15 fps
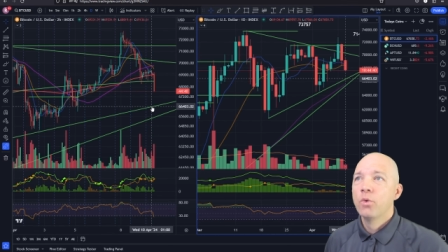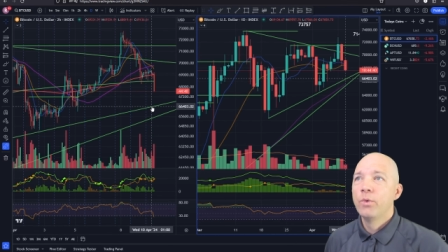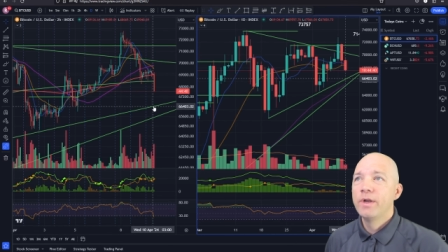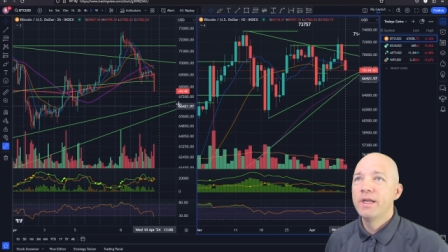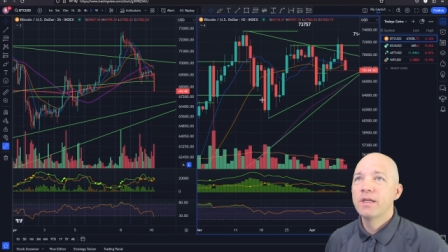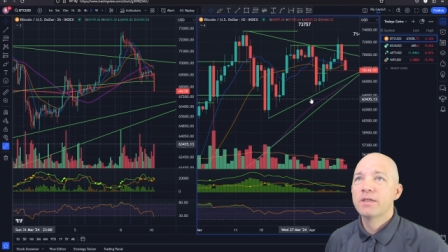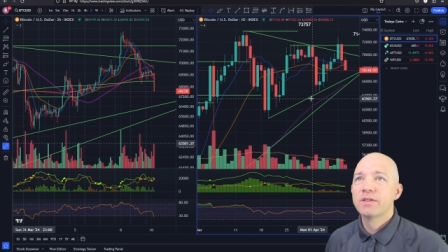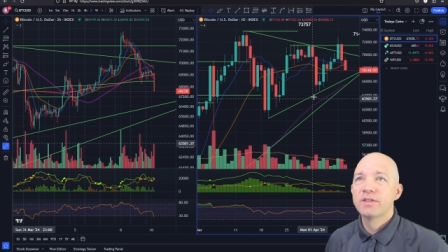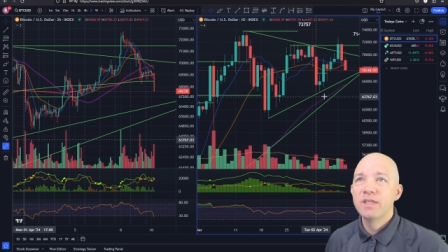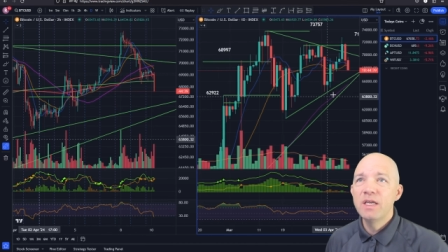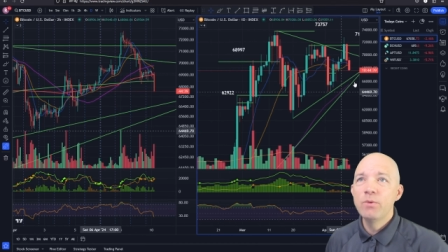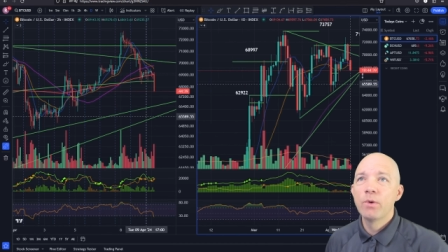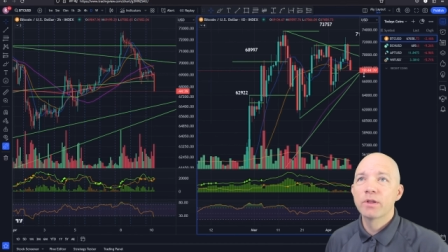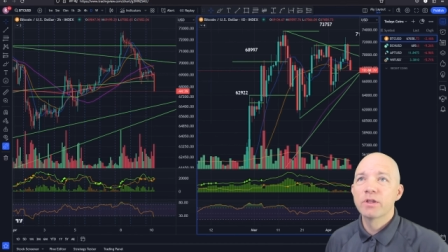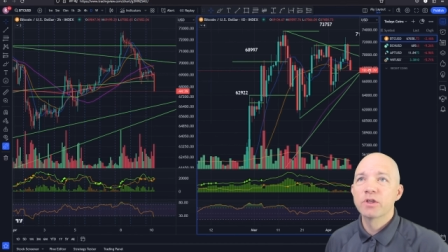We need to
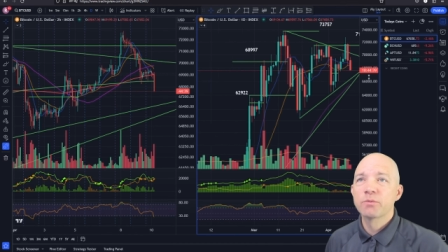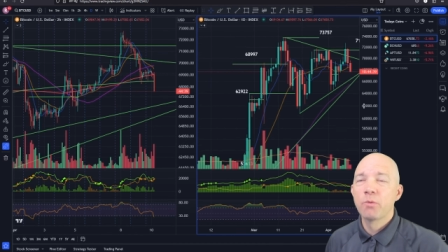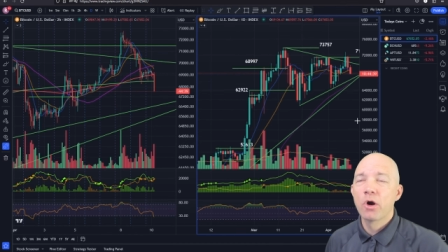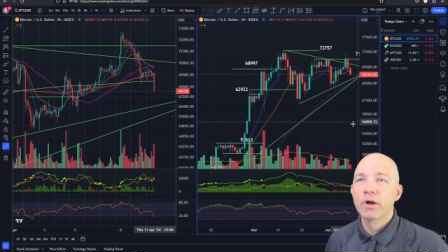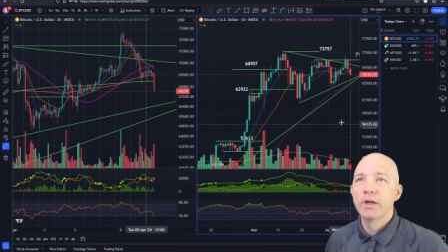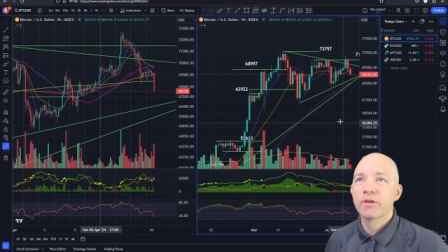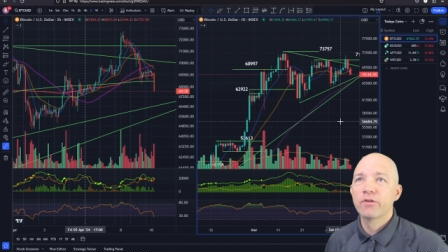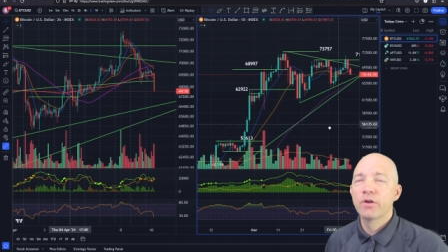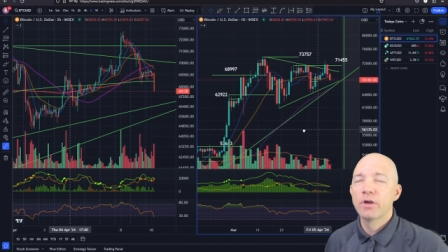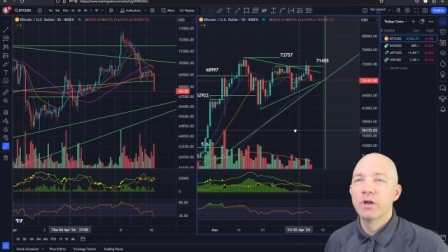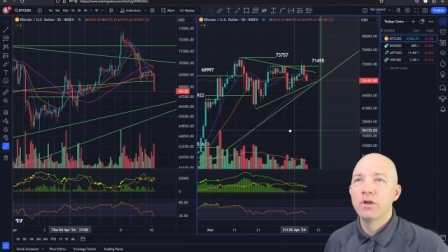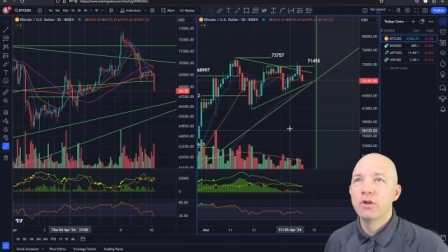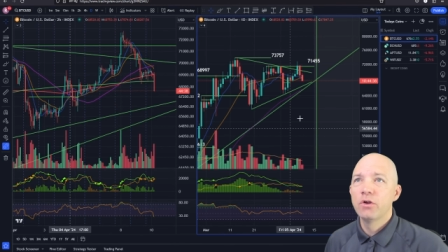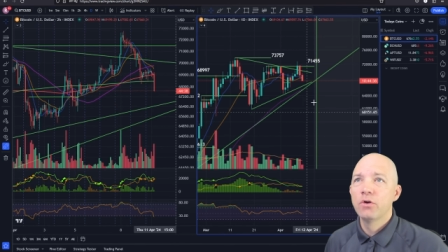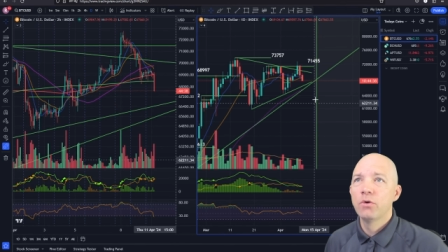see what this market's going
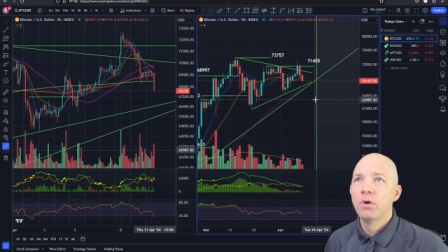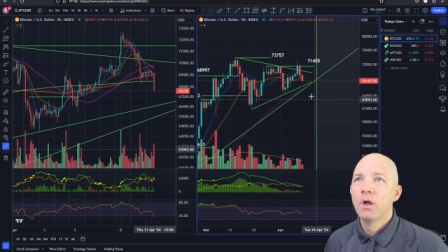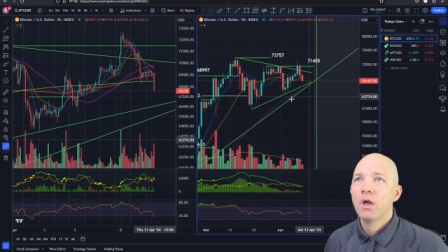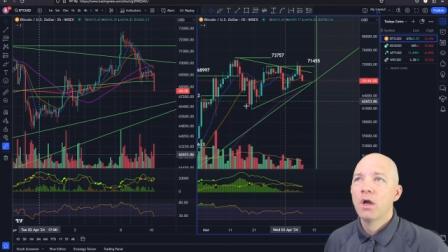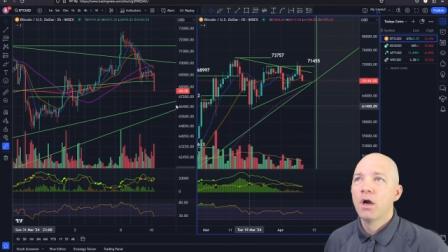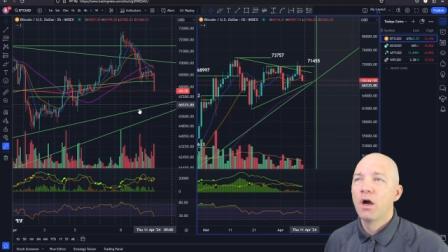to do.